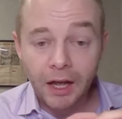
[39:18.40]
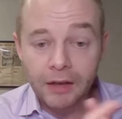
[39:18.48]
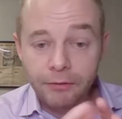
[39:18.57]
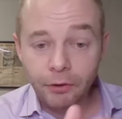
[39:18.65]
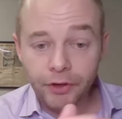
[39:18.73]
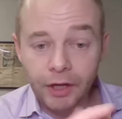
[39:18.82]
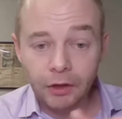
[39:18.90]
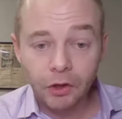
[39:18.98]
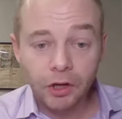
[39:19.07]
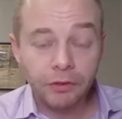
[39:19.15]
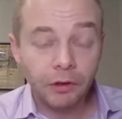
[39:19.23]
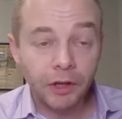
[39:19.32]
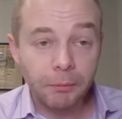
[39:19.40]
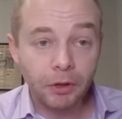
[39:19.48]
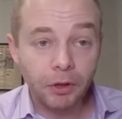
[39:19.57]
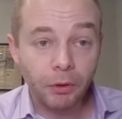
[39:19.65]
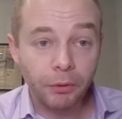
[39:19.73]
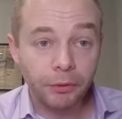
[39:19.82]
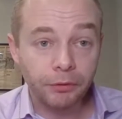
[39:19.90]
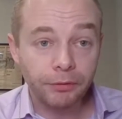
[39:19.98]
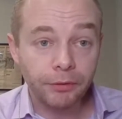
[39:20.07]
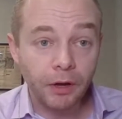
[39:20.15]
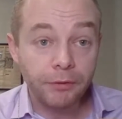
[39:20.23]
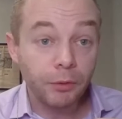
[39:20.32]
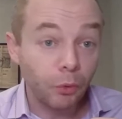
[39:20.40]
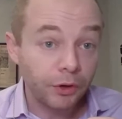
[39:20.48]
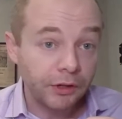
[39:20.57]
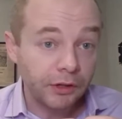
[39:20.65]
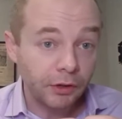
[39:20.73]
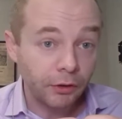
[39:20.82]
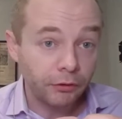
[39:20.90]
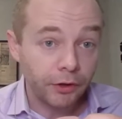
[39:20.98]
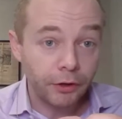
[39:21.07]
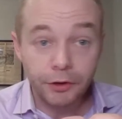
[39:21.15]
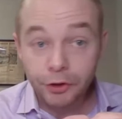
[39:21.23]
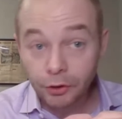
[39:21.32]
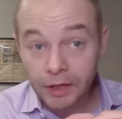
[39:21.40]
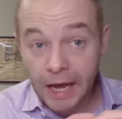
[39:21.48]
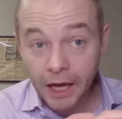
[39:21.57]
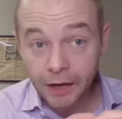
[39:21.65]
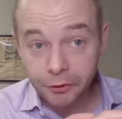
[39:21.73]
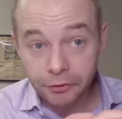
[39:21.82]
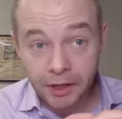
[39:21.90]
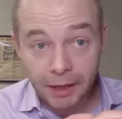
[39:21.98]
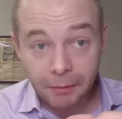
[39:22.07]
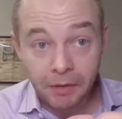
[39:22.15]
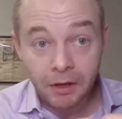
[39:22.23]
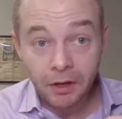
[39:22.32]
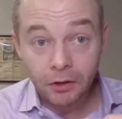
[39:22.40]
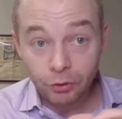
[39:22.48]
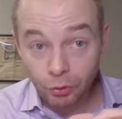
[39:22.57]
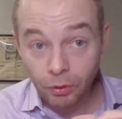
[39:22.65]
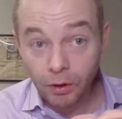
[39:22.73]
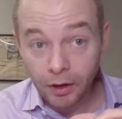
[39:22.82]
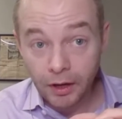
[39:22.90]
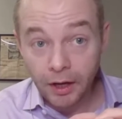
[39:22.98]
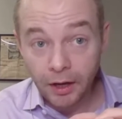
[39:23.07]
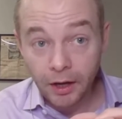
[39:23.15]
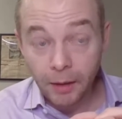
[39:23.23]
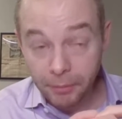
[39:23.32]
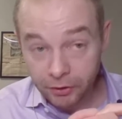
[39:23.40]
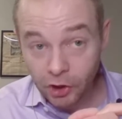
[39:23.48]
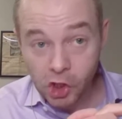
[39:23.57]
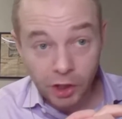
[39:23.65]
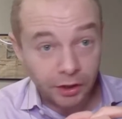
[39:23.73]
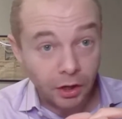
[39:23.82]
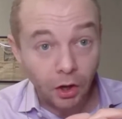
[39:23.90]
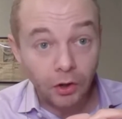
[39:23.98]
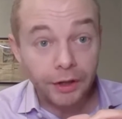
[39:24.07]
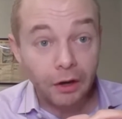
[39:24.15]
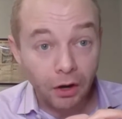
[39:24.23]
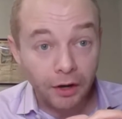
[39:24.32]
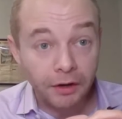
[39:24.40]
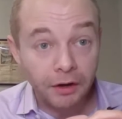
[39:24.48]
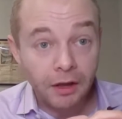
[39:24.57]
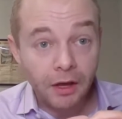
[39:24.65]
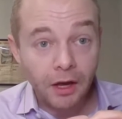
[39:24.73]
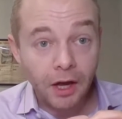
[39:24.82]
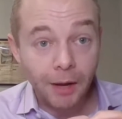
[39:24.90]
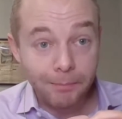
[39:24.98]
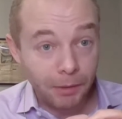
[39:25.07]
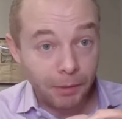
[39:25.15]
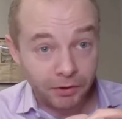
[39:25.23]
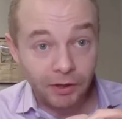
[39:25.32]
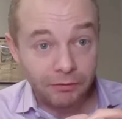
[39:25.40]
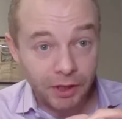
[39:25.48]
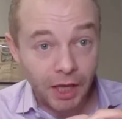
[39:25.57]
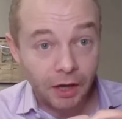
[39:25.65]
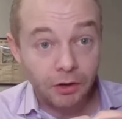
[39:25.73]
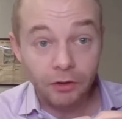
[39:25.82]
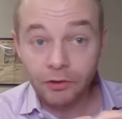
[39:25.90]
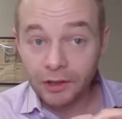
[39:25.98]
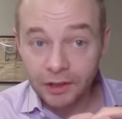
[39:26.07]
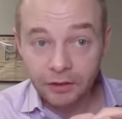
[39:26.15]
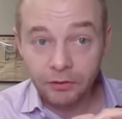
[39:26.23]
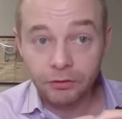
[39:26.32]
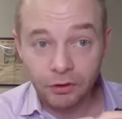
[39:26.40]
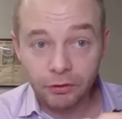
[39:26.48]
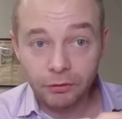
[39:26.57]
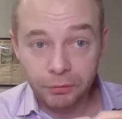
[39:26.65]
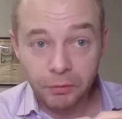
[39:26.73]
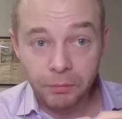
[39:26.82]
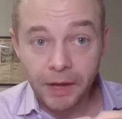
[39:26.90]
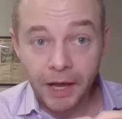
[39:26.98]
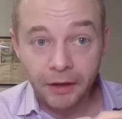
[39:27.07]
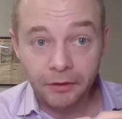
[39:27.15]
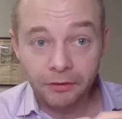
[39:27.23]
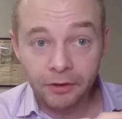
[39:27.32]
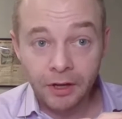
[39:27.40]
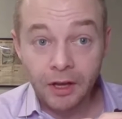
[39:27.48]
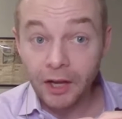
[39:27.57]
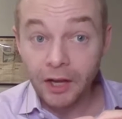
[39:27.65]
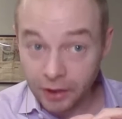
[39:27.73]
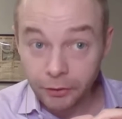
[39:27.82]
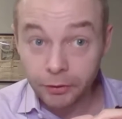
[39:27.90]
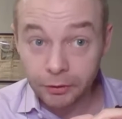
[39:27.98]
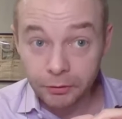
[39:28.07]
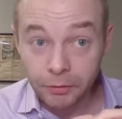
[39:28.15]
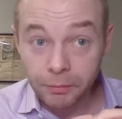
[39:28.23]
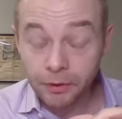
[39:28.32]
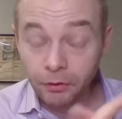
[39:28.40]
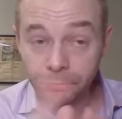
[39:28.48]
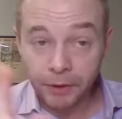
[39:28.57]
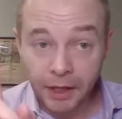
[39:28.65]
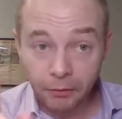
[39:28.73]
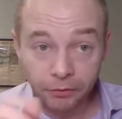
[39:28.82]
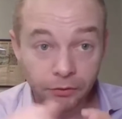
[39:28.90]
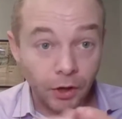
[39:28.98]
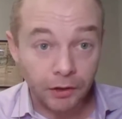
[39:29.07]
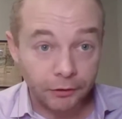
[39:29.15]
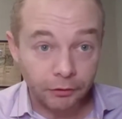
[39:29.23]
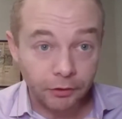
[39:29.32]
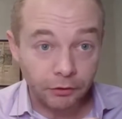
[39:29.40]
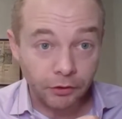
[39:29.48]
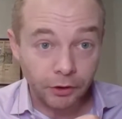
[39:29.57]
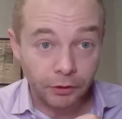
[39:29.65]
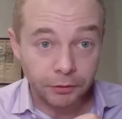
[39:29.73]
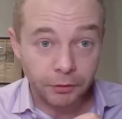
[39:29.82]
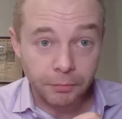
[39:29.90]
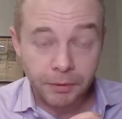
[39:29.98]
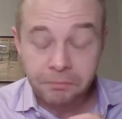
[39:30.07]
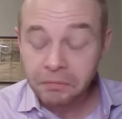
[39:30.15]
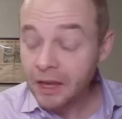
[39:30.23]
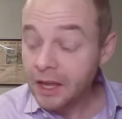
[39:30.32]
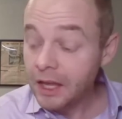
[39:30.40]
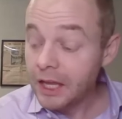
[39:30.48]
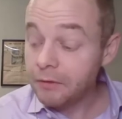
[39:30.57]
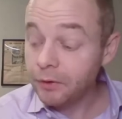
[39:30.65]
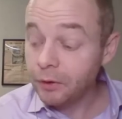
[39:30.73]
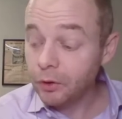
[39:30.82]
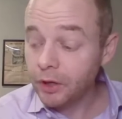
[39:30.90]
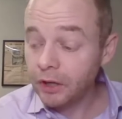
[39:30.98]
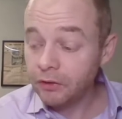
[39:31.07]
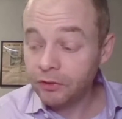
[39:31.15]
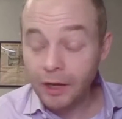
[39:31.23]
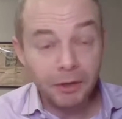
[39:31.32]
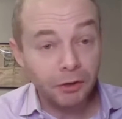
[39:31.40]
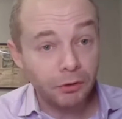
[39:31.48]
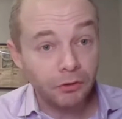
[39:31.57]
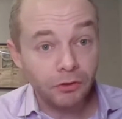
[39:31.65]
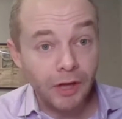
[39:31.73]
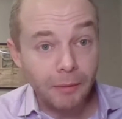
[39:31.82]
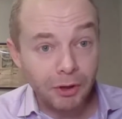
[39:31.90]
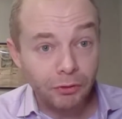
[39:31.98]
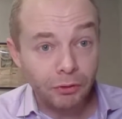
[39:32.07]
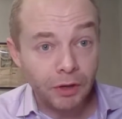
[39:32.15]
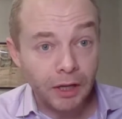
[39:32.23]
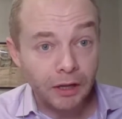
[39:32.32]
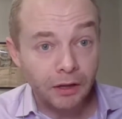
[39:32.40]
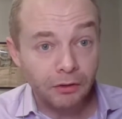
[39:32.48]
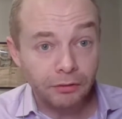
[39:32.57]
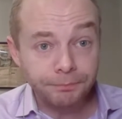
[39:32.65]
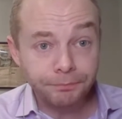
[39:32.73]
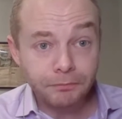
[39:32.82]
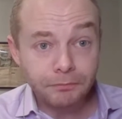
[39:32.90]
If you'll take a look at the link below, there's a few more details there, and you can add your name to a petition calling on Public Safety Canada to list this group as a terror group, because right now it's not listed as a terror group. If you look at Samidoun is